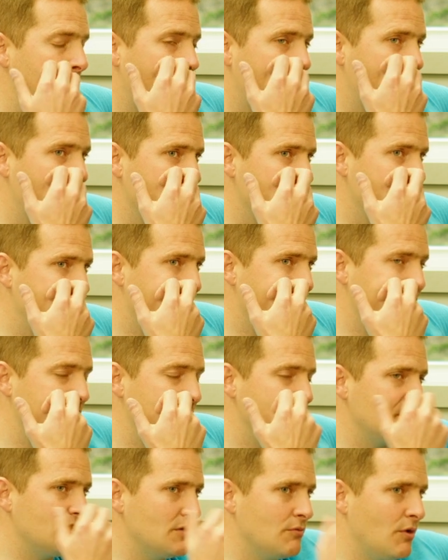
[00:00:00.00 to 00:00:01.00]
But I heard a
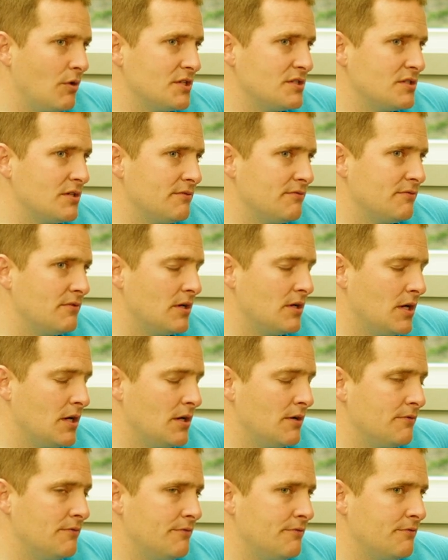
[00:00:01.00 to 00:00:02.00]
definition once of
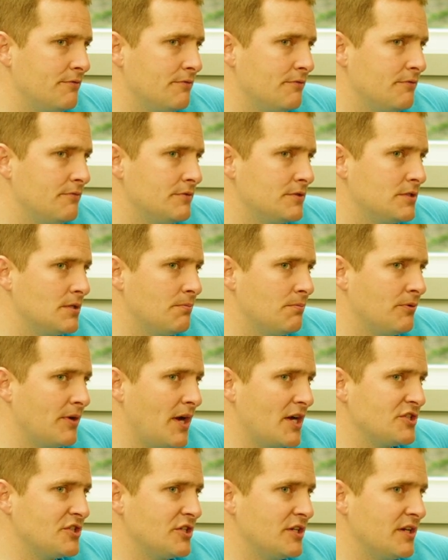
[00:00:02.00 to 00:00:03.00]
of
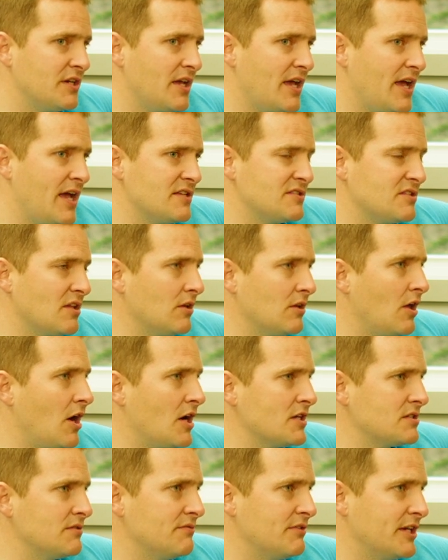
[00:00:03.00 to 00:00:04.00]
depression as the
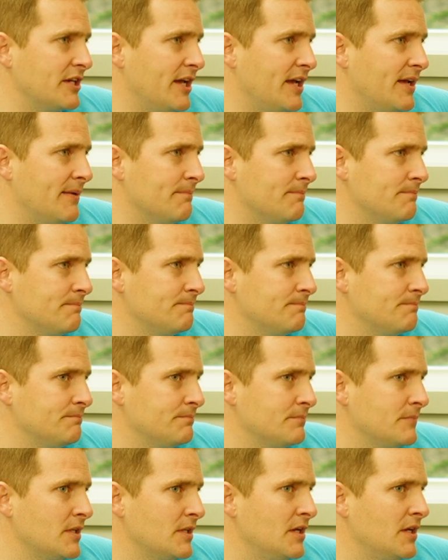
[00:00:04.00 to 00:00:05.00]
loss of a game
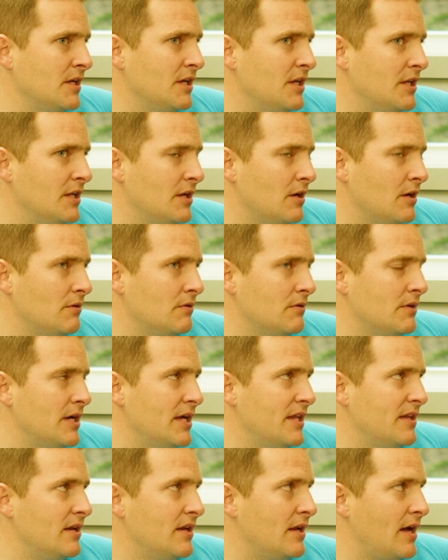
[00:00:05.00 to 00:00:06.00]
you know
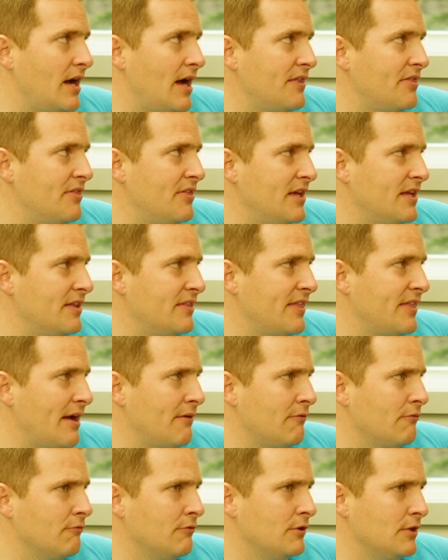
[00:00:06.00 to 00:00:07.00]
and i think that
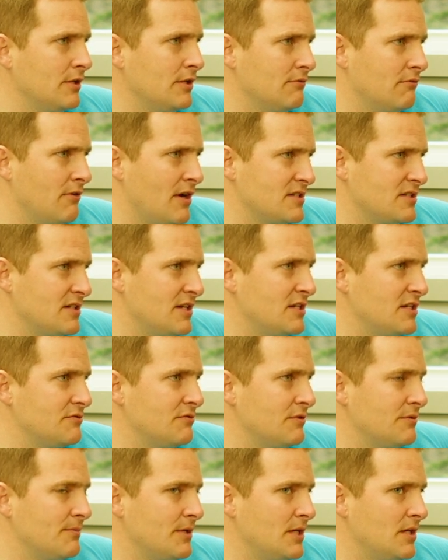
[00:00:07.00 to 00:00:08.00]
really resonates
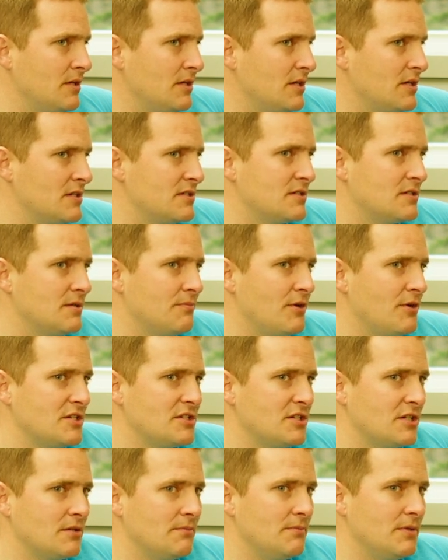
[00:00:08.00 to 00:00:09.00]
with me because
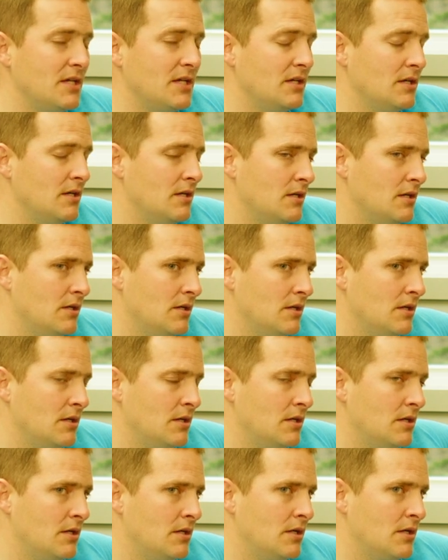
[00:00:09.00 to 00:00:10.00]
depression can be
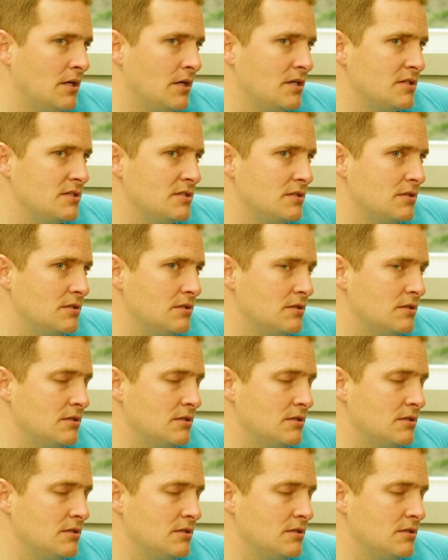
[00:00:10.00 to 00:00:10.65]
because